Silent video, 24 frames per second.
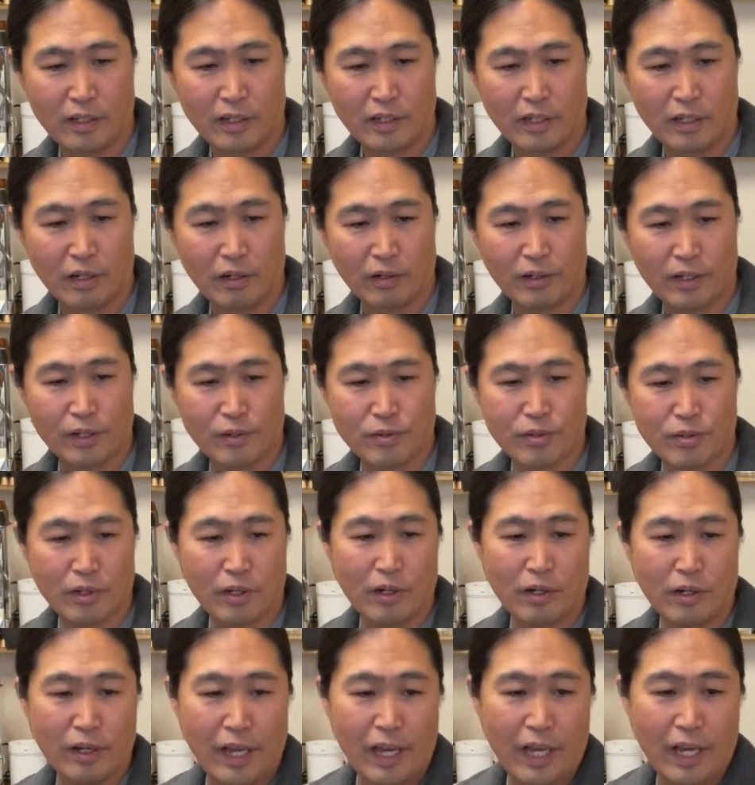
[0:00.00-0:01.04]
Okay,
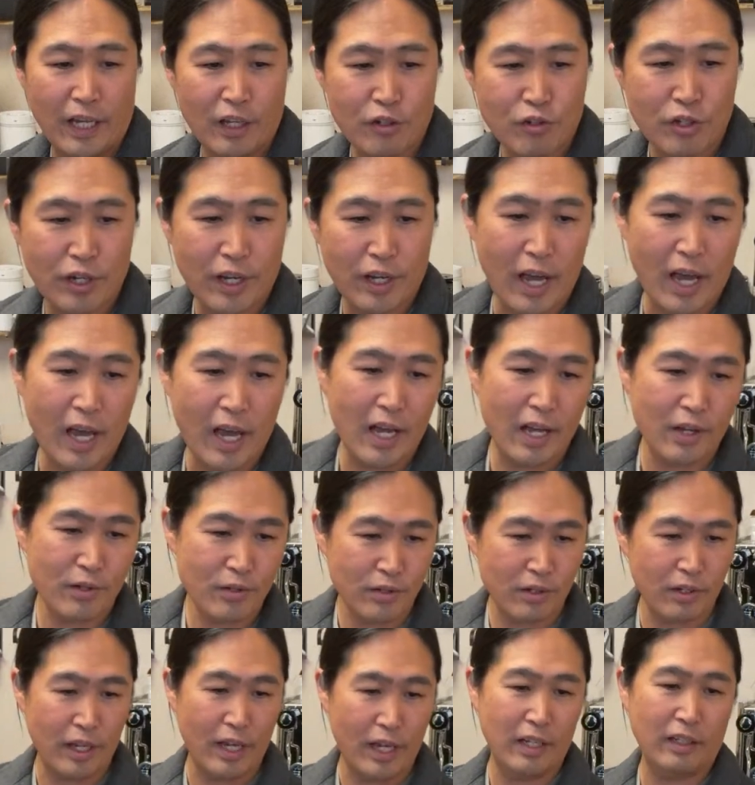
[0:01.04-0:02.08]
so AJ
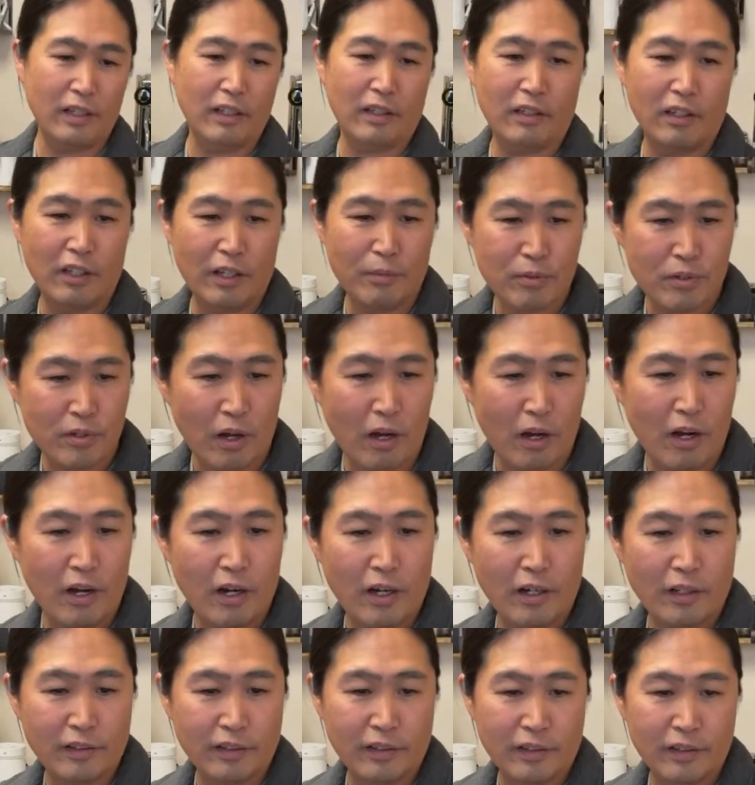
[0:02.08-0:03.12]
asked, any tips
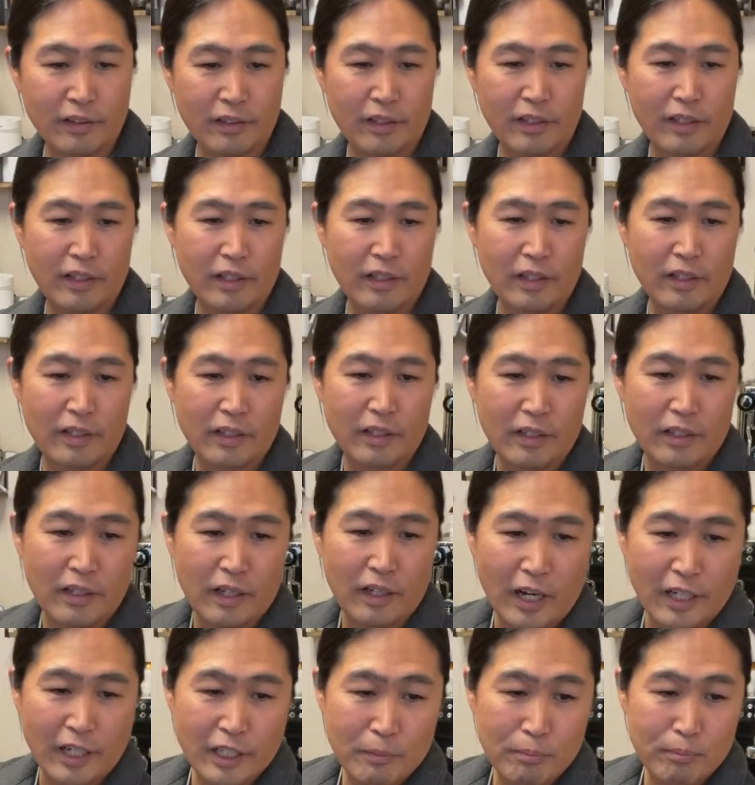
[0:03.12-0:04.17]
on
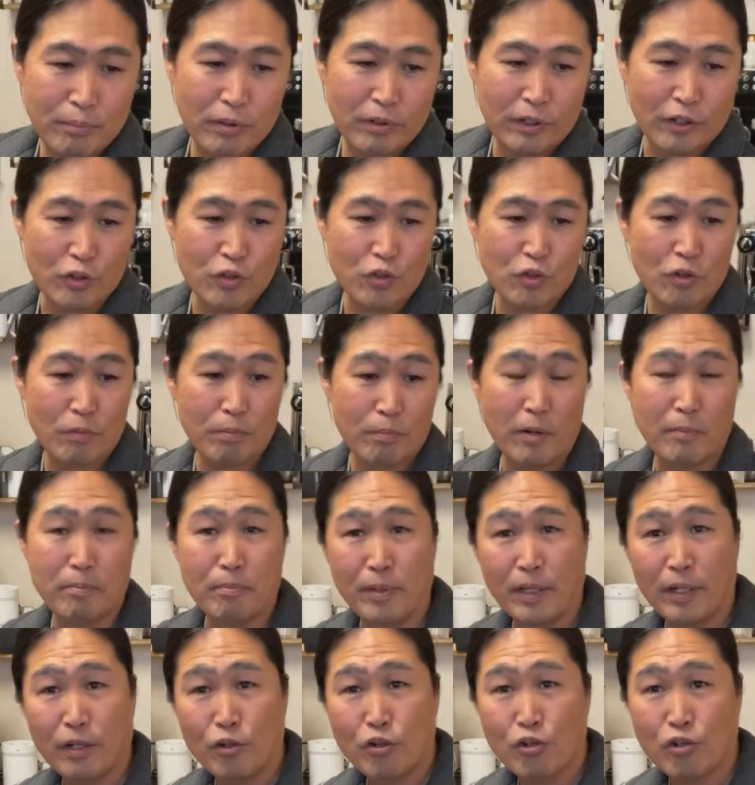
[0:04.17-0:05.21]
I am pulling super
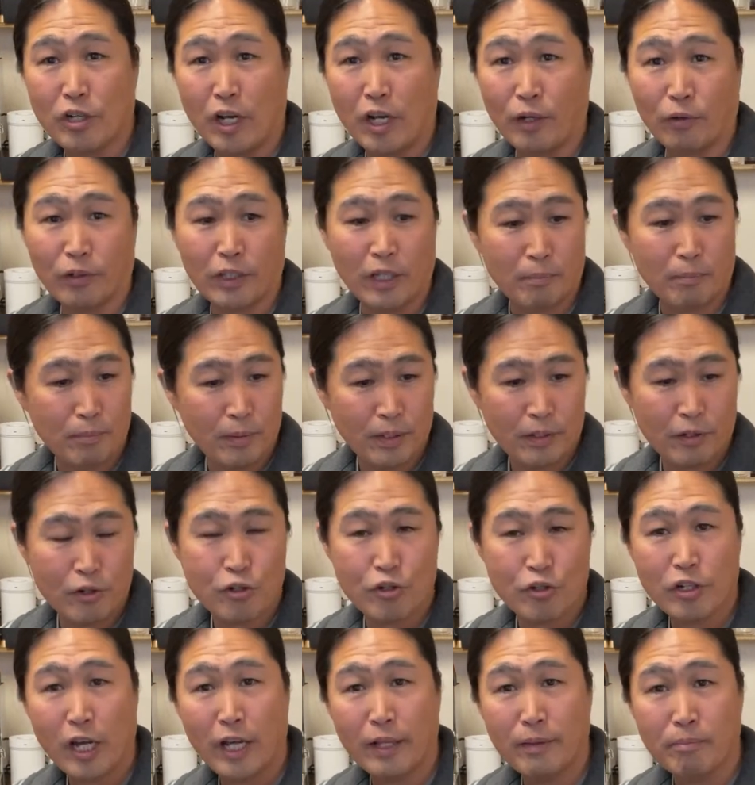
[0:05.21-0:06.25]
bitter shot? Okay, bitter
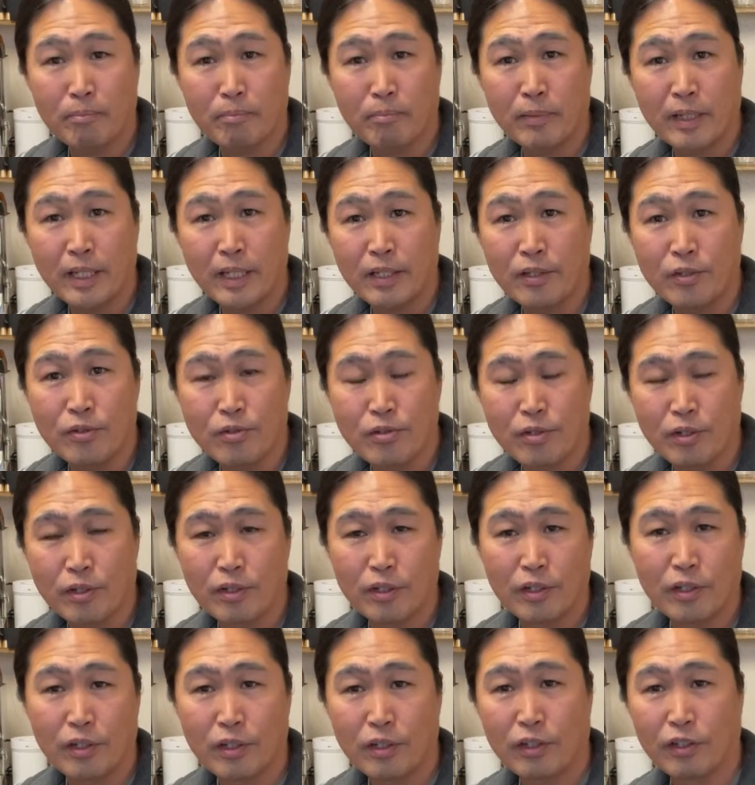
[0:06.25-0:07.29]
shot means,
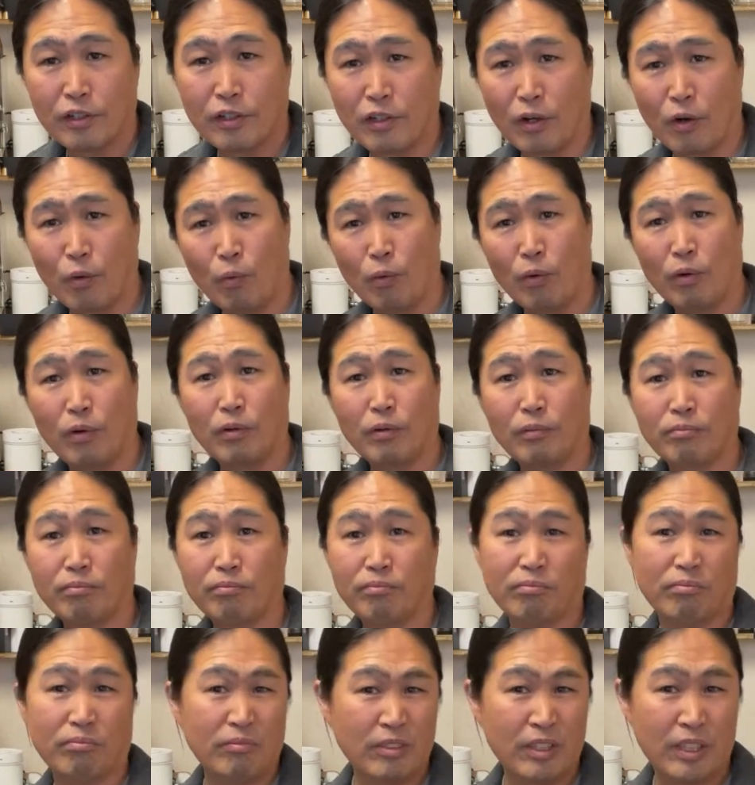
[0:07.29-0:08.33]
you know,
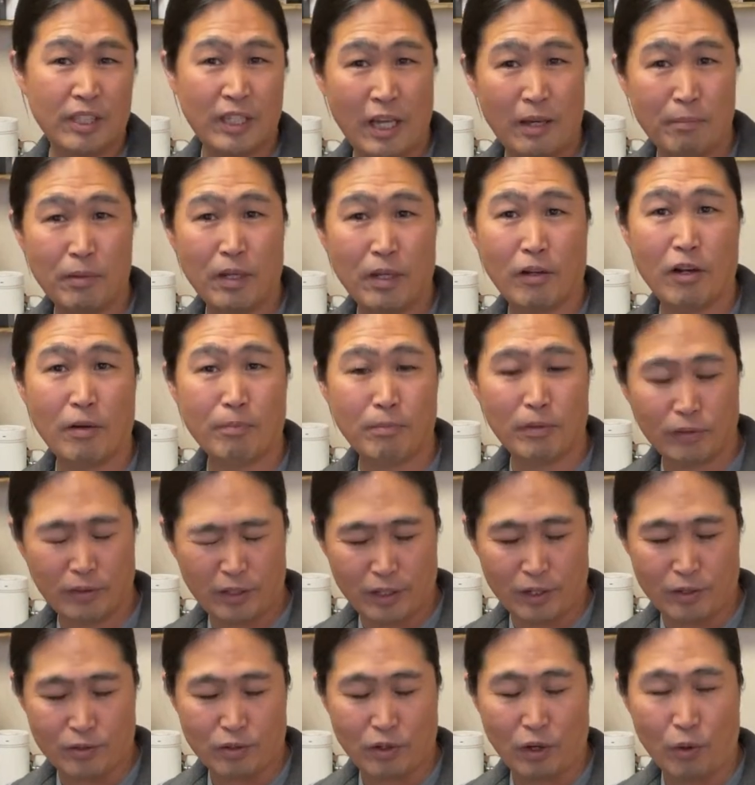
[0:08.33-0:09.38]
it can be a couple
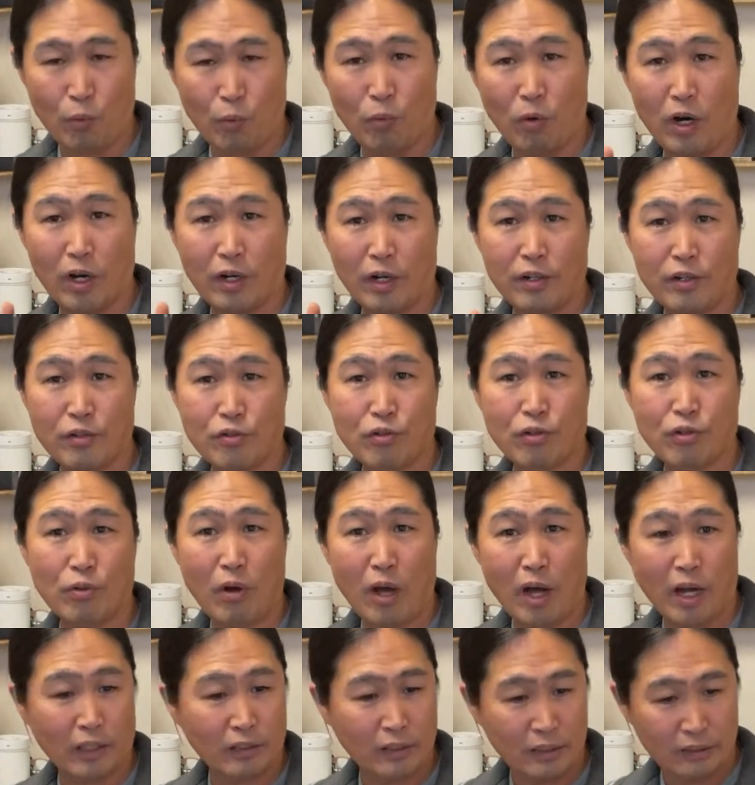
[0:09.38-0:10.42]
things. Uh, water is too
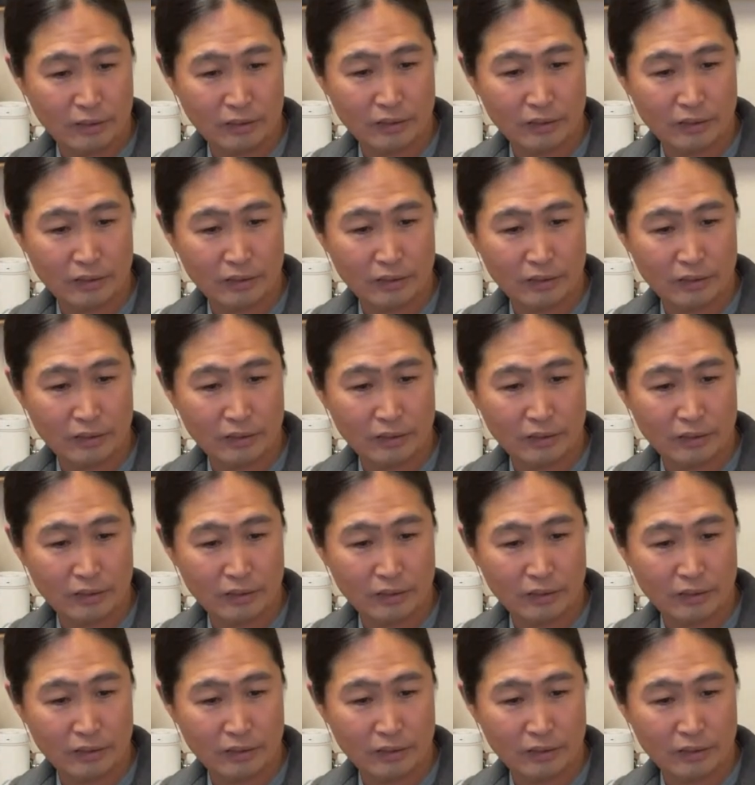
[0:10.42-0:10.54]
hot